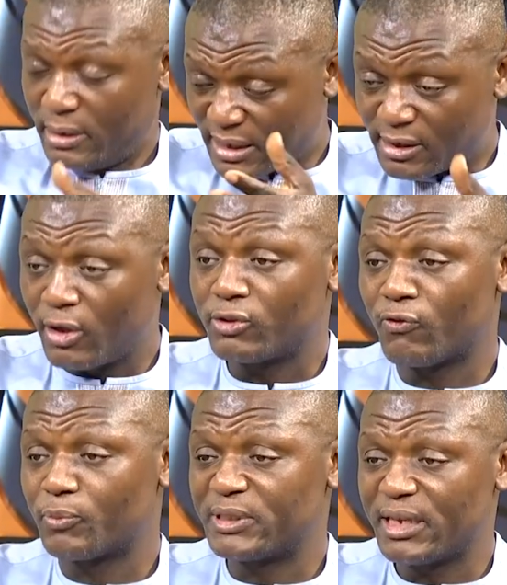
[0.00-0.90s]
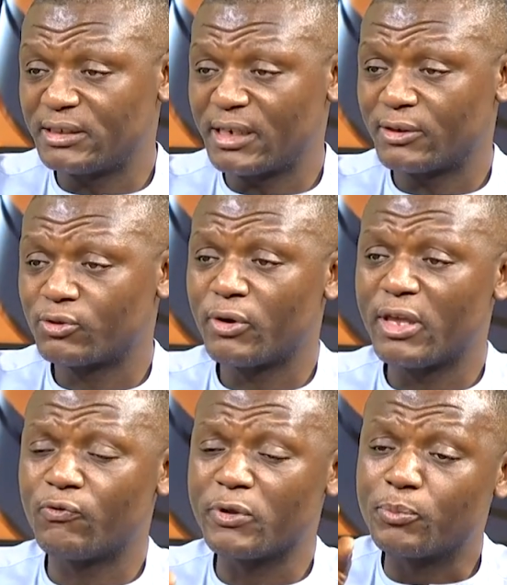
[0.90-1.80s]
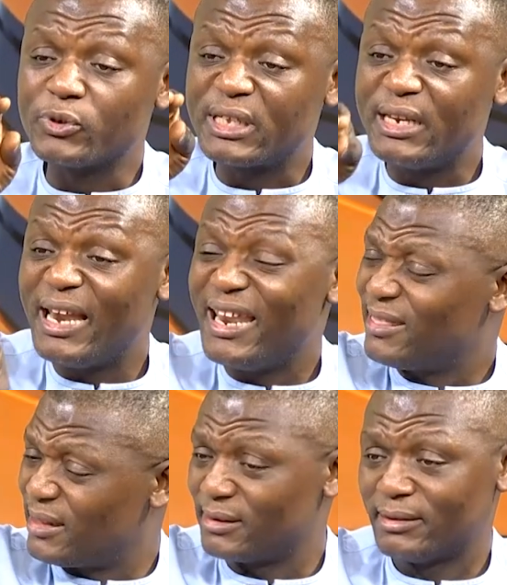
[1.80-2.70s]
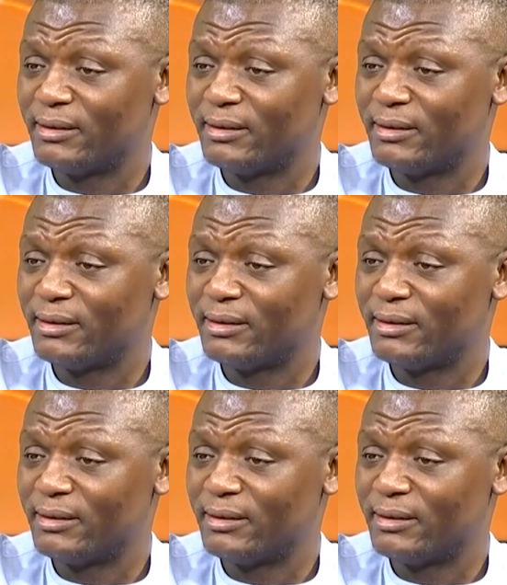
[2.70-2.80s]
there's a lot of potential. So if we put in a little,